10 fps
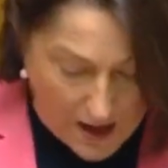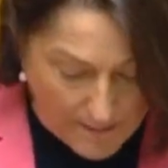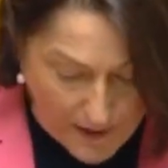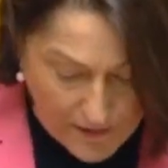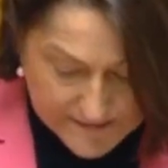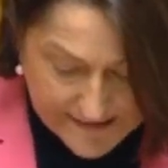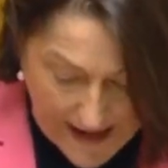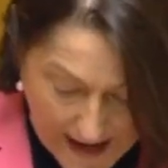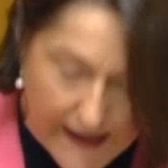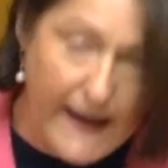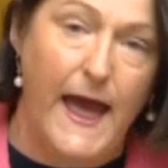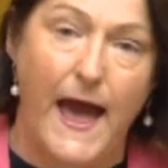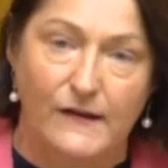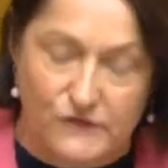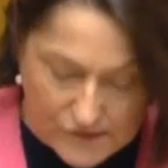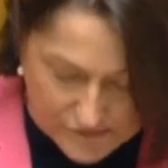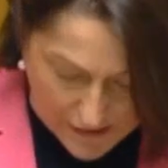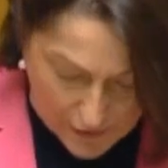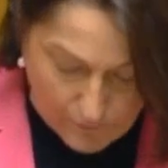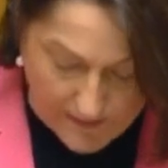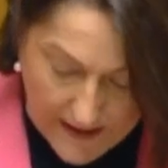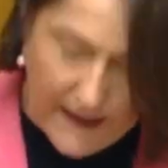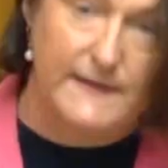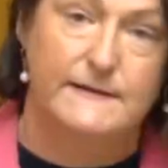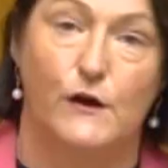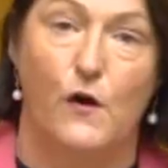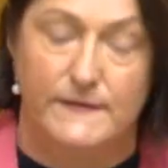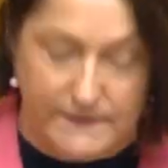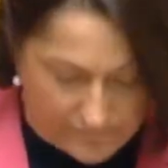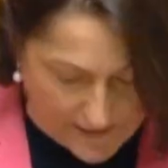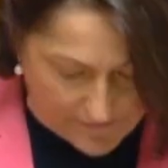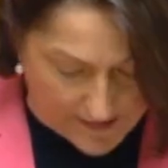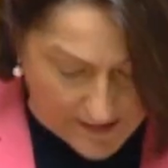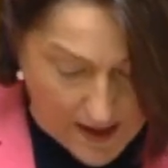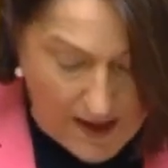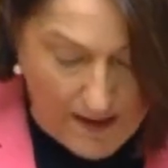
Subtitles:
opposed any action to help ease the cost of living.